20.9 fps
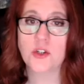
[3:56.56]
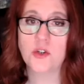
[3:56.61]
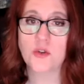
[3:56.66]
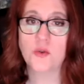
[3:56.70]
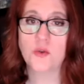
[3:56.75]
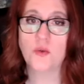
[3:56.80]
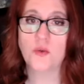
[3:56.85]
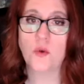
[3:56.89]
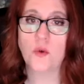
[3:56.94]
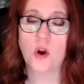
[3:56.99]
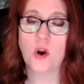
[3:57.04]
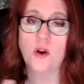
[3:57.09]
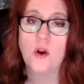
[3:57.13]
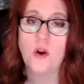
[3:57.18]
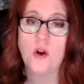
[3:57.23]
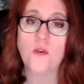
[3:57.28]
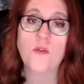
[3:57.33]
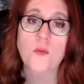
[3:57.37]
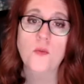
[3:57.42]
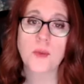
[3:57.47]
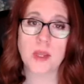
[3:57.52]
you are
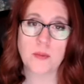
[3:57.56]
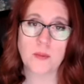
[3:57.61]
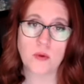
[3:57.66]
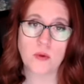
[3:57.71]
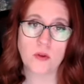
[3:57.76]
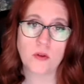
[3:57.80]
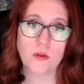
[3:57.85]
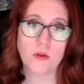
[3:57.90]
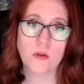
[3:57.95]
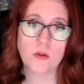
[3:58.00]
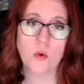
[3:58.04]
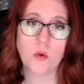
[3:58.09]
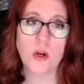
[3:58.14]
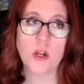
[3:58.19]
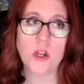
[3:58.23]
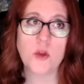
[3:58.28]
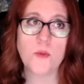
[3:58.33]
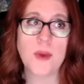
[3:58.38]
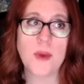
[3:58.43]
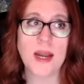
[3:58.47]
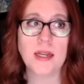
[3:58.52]
over people or
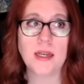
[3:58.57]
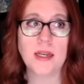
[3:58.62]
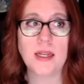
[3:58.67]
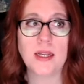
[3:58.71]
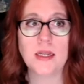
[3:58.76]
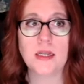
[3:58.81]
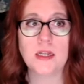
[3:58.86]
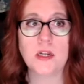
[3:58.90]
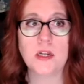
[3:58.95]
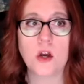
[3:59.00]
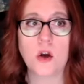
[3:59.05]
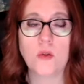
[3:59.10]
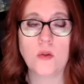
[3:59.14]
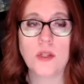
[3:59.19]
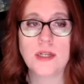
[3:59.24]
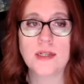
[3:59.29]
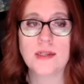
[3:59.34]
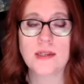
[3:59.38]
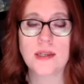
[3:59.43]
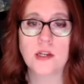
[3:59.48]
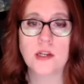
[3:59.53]
you might need to
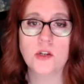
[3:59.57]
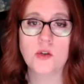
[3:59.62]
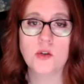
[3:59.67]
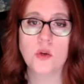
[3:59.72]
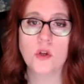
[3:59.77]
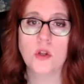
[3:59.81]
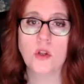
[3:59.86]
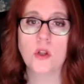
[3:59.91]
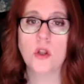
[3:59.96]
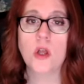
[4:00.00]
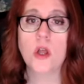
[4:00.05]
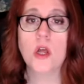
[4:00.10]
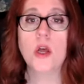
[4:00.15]
only schedule